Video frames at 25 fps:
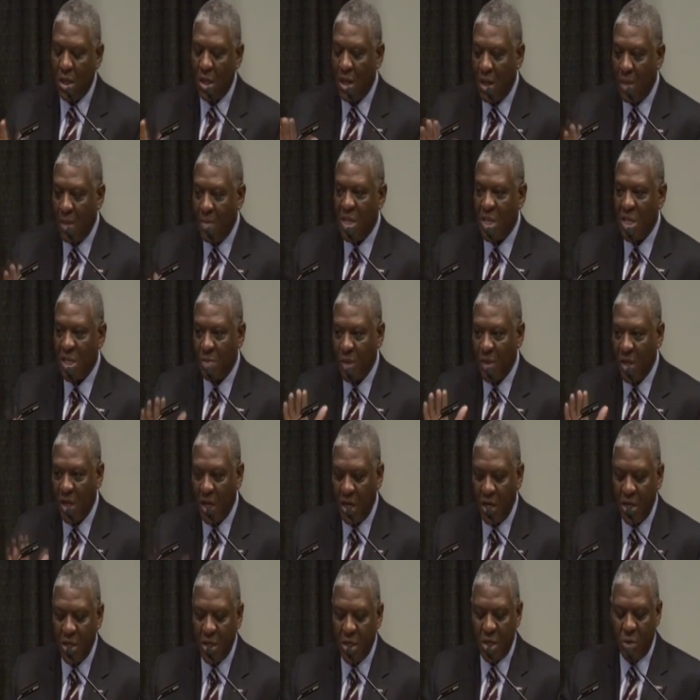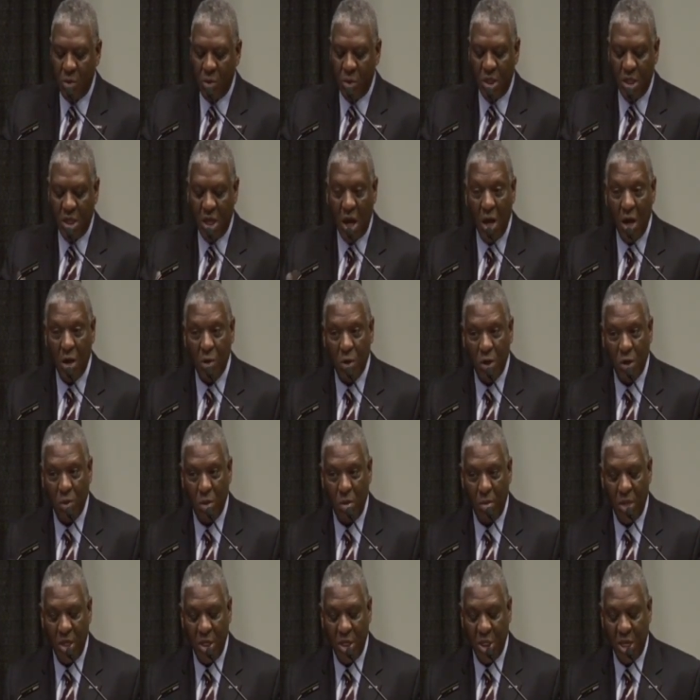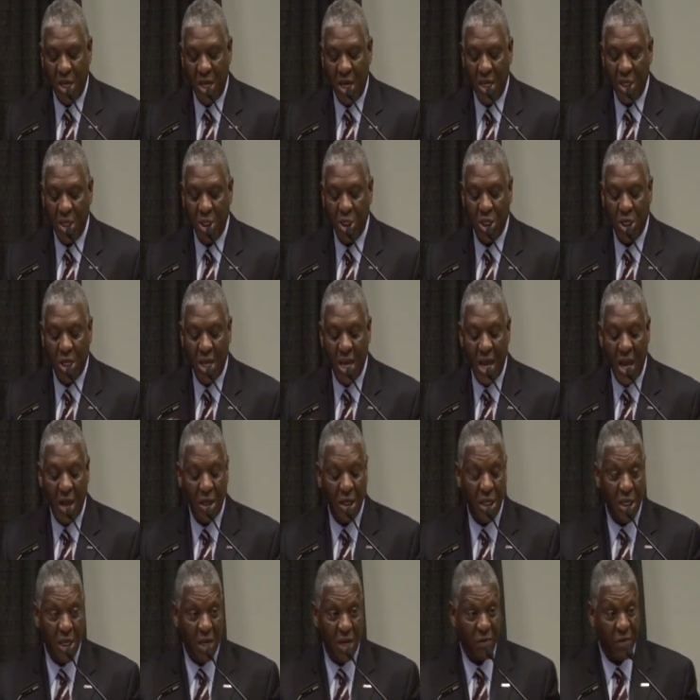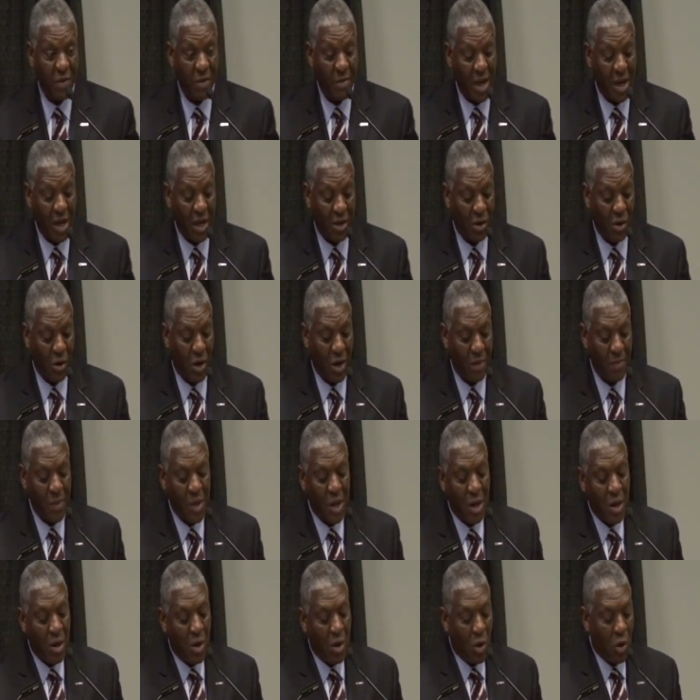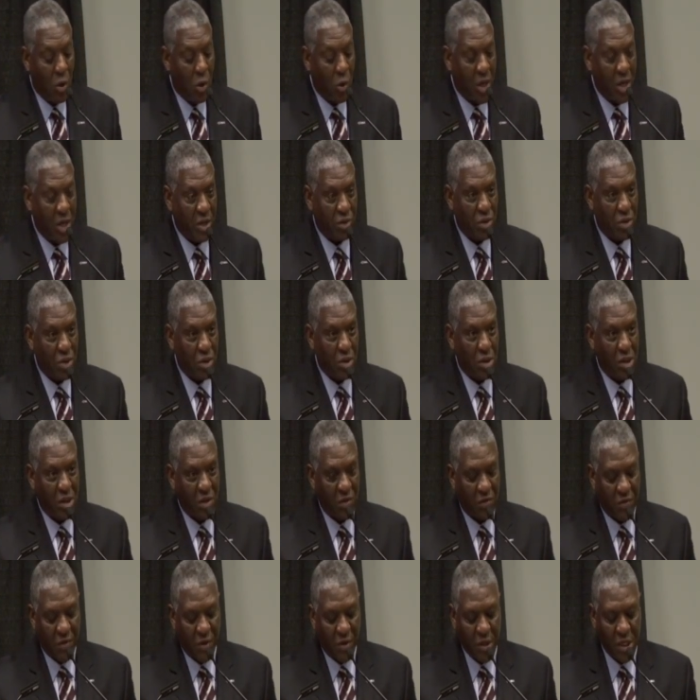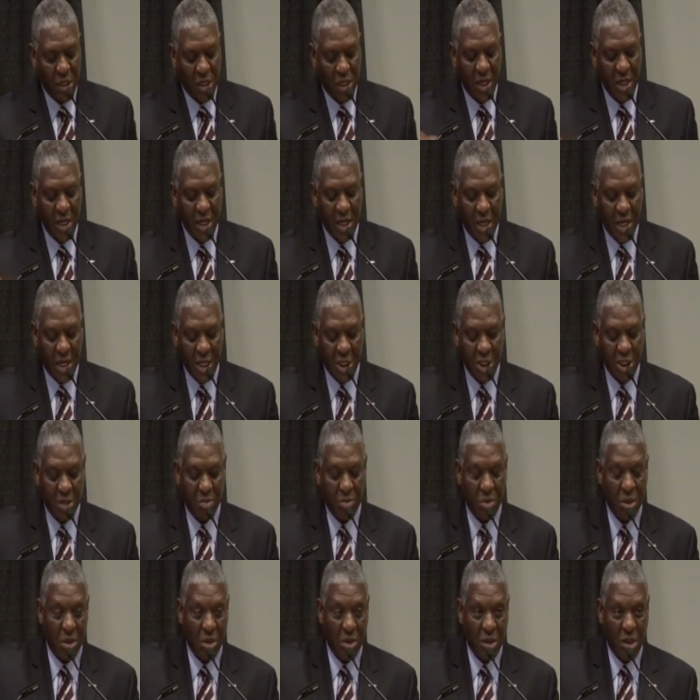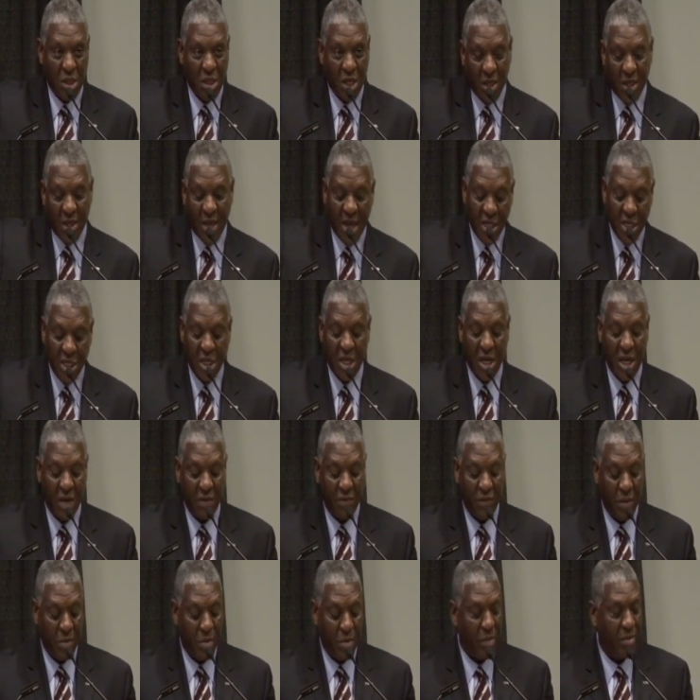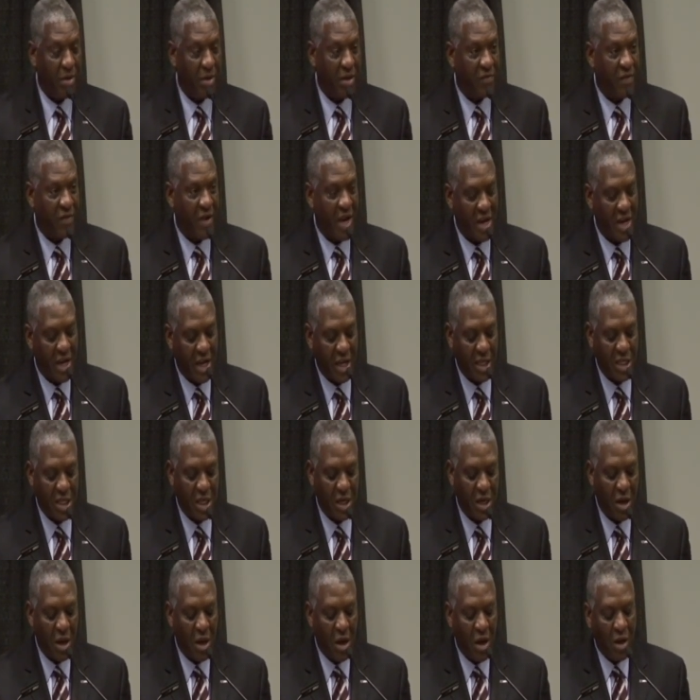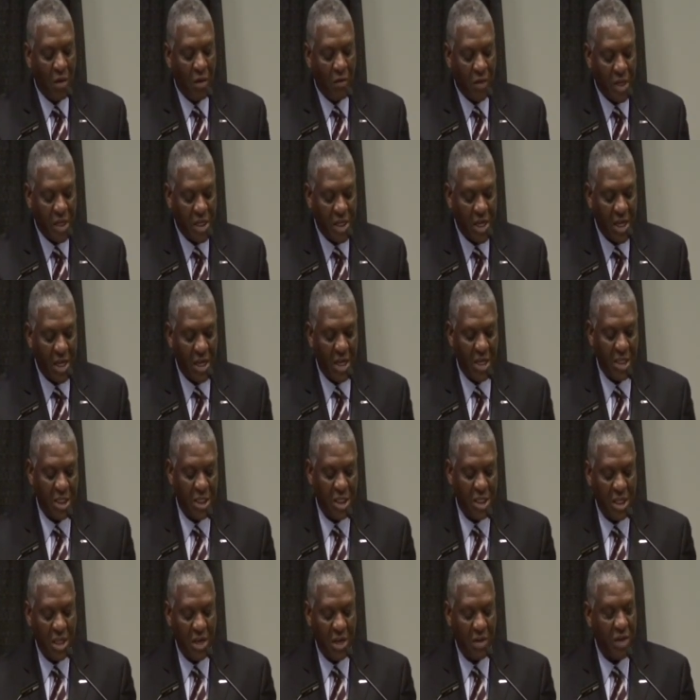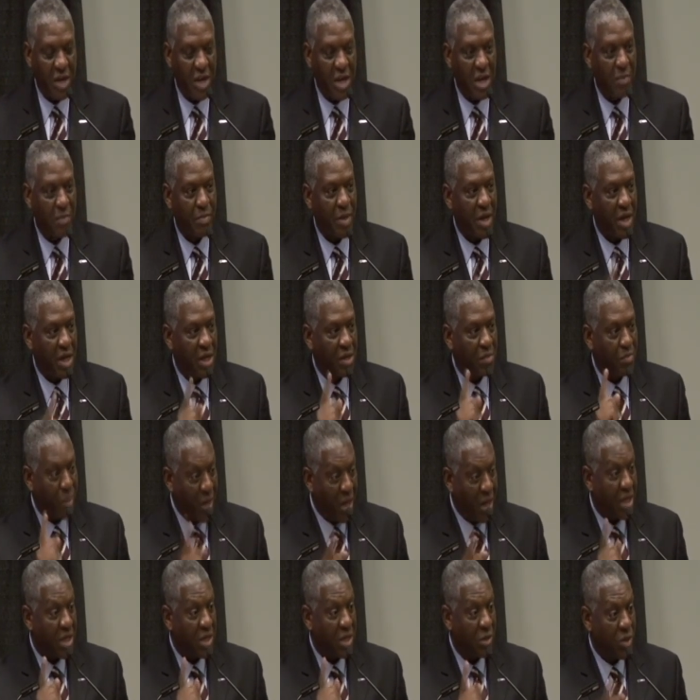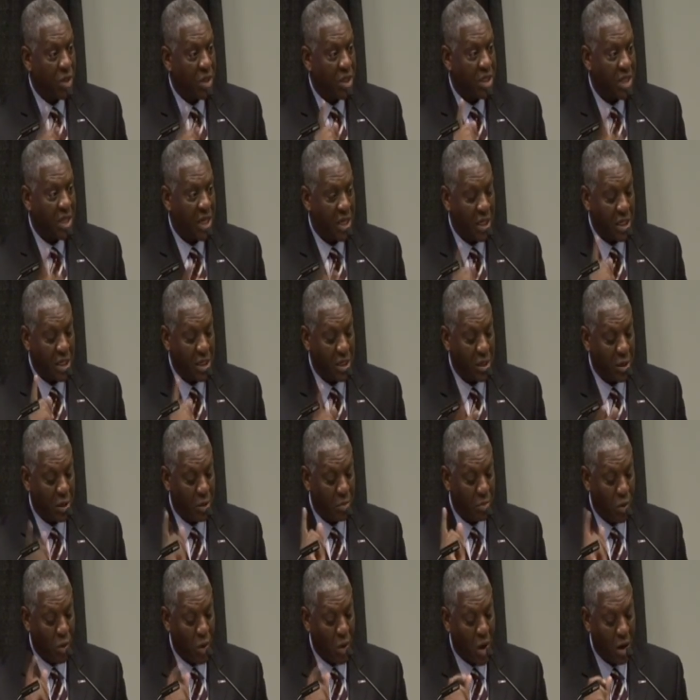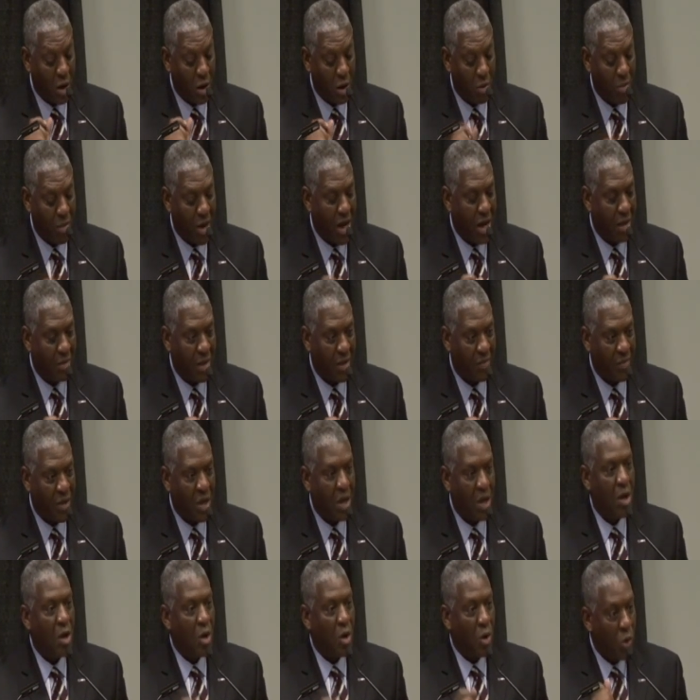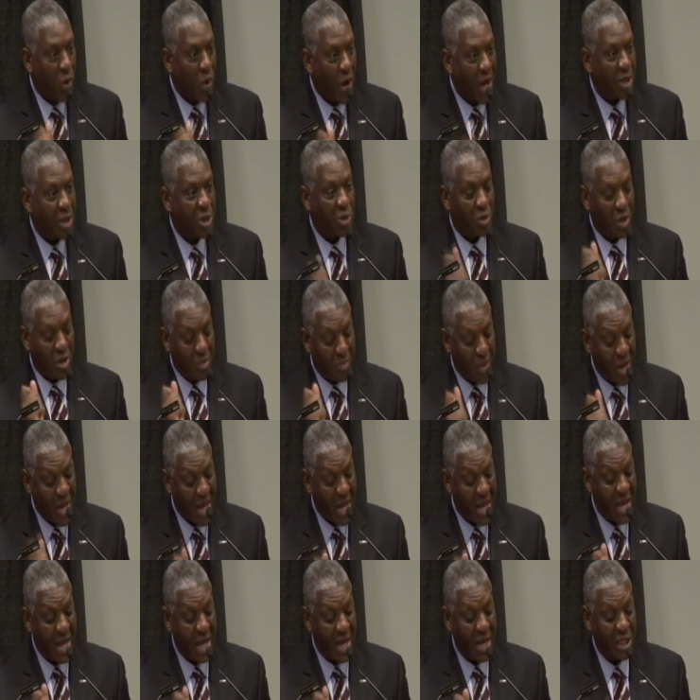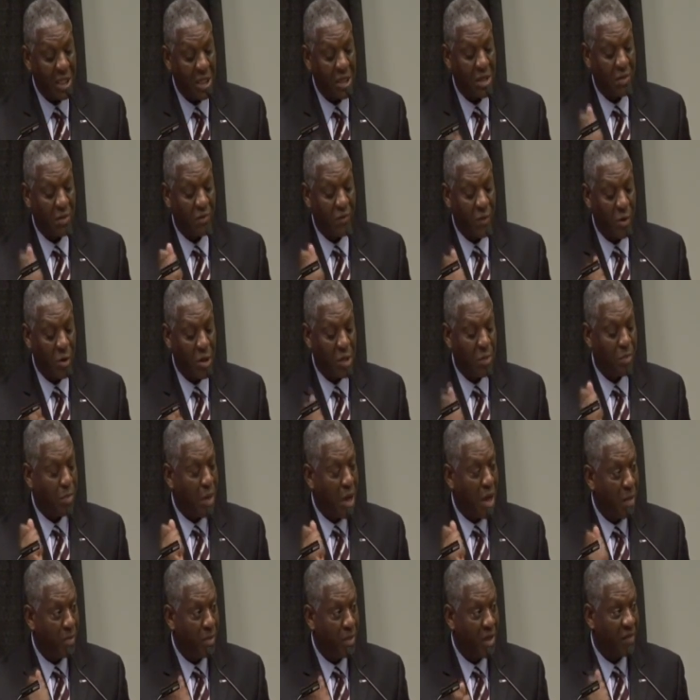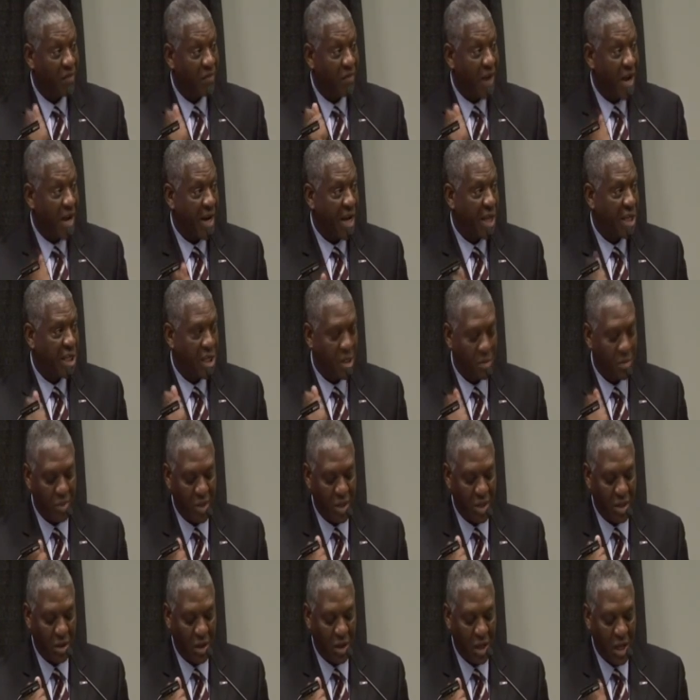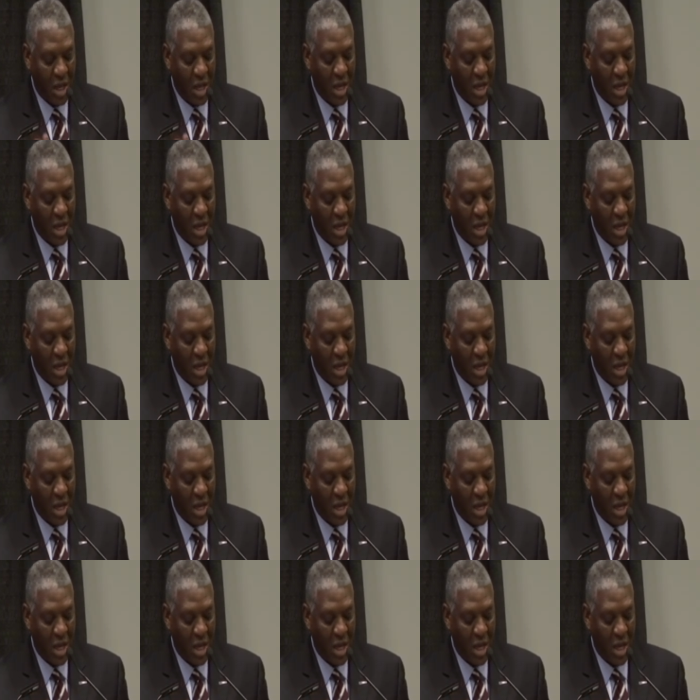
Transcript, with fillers: let me just be clear, it was Congresswoman Jan Schakowsky from Illinois who introduced the first clean election bills in that state for public financing for state legislative campaigns, but it was State Senator Barack Obama who actually passed the first public financing bill